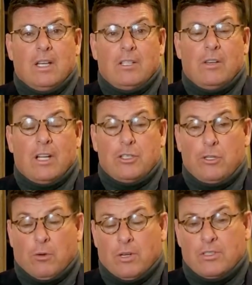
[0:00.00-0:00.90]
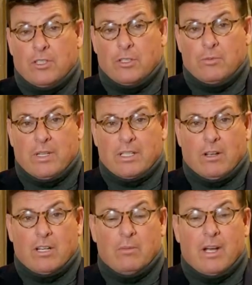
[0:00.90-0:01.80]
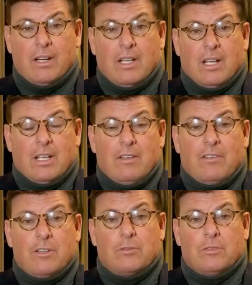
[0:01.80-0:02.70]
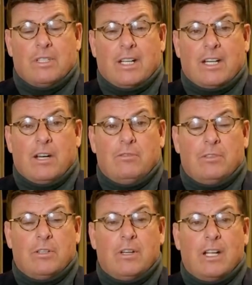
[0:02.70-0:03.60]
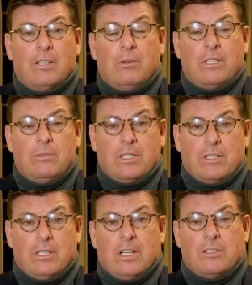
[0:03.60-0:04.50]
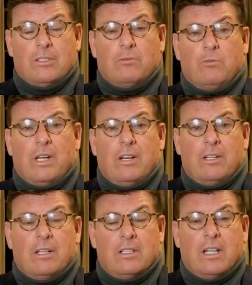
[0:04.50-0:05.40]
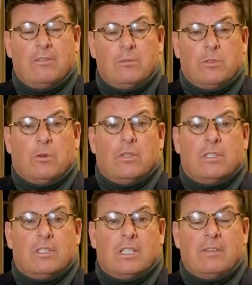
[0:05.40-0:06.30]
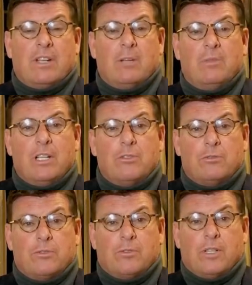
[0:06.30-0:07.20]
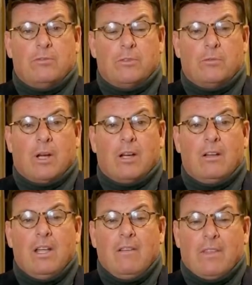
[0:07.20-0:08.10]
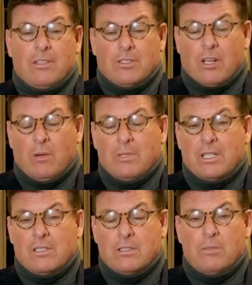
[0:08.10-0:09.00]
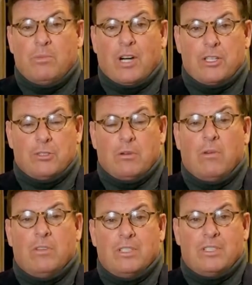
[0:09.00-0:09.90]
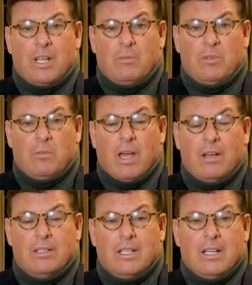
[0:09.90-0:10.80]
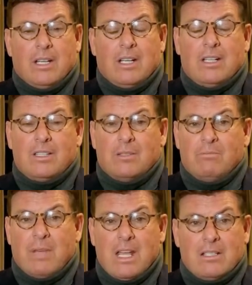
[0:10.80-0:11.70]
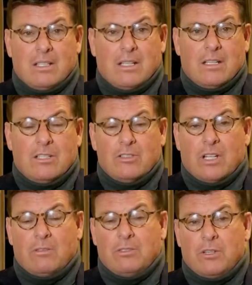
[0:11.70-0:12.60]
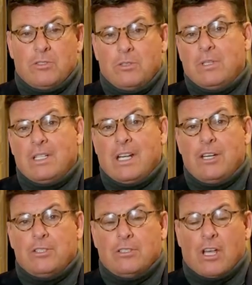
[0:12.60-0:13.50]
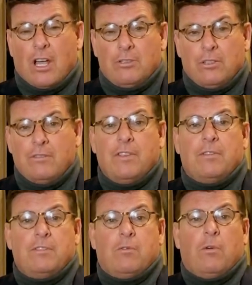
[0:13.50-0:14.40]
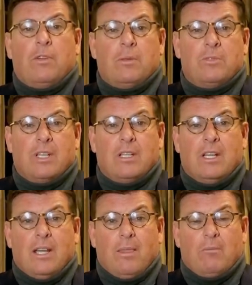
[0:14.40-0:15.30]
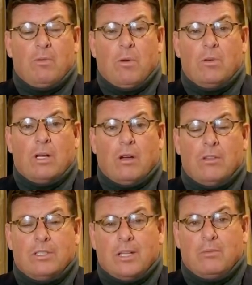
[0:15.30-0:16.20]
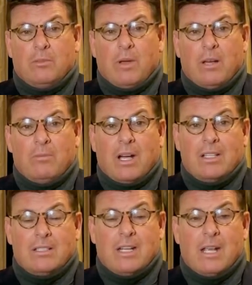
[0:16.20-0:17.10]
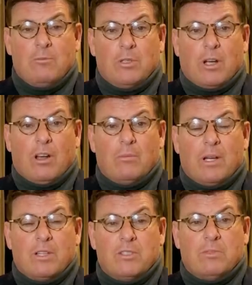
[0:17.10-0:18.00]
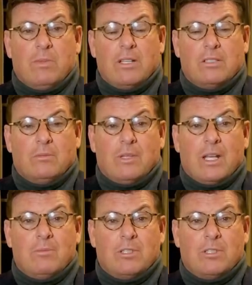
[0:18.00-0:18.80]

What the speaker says: You had Jordan this week talk about if Israel's not careful, they're not going to exist. It's weird hearing that from Jordan because they've kind of been Israel's friend for a while. This is all because of the pressure over the Temple Mount. It is amazing, just like when those UN nations, 154 of them said, we won't call the Temple Mount by its name, we'll call it by its Muslim name.